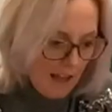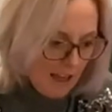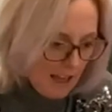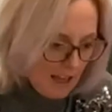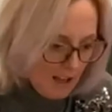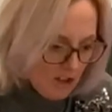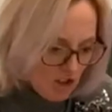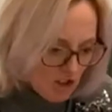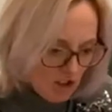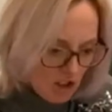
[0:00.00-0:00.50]

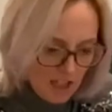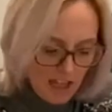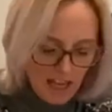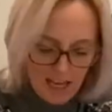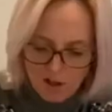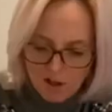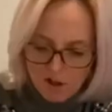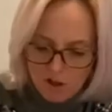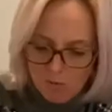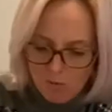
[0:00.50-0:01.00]

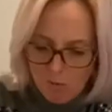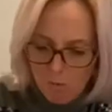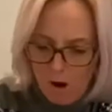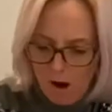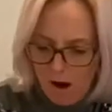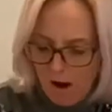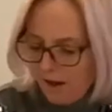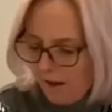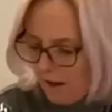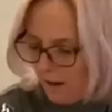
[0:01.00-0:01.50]

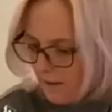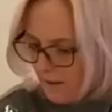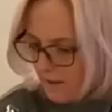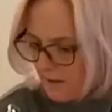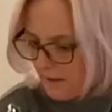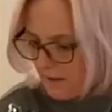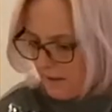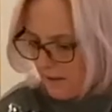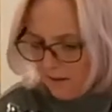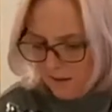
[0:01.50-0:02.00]

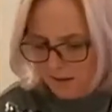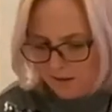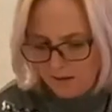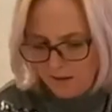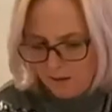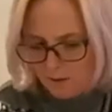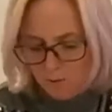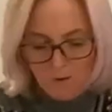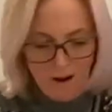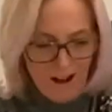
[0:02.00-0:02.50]
insulation-wise,
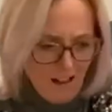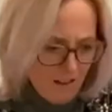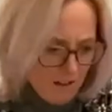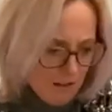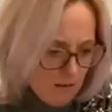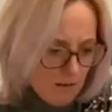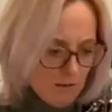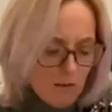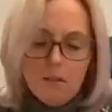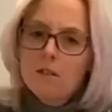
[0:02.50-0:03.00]
well,
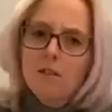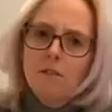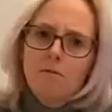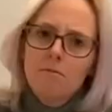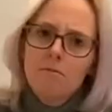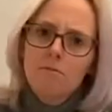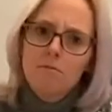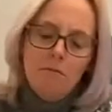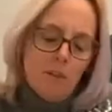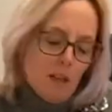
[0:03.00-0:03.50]

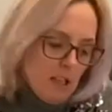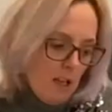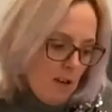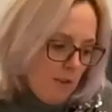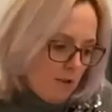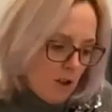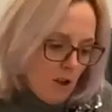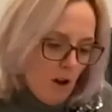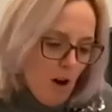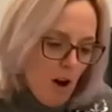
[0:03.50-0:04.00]
I'd have
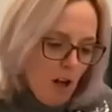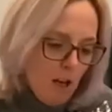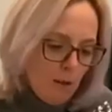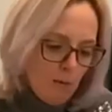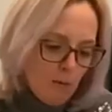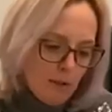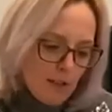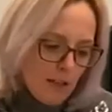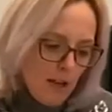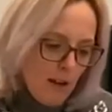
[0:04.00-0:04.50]
to call it
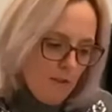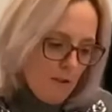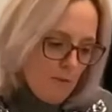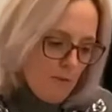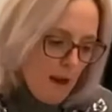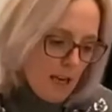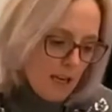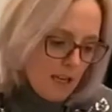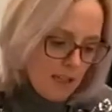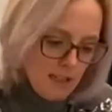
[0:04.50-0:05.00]
once. I'd have to
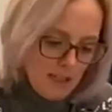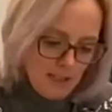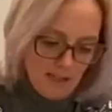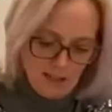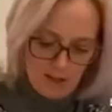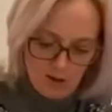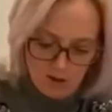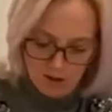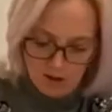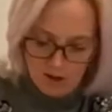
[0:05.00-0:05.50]
make a
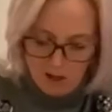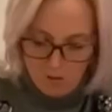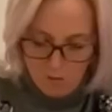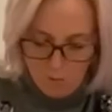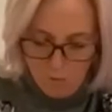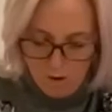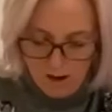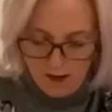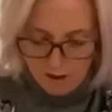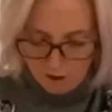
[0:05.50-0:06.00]
decision on it,
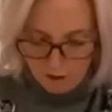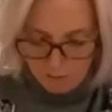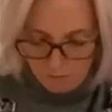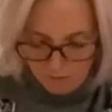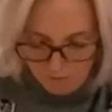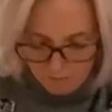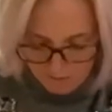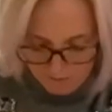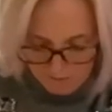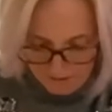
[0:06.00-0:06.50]
which
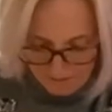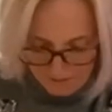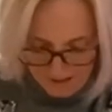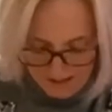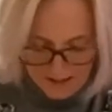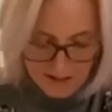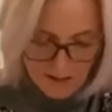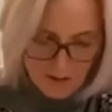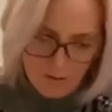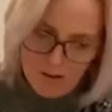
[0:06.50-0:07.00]
one was my
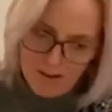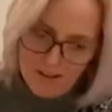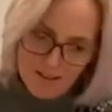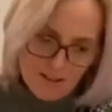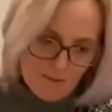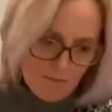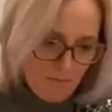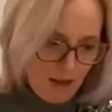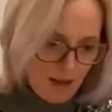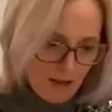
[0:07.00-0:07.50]
better one
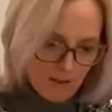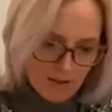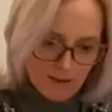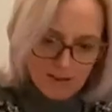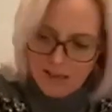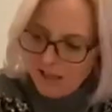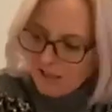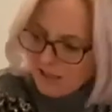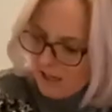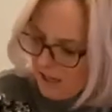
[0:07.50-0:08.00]
that's
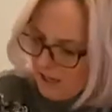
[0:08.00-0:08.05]
melted.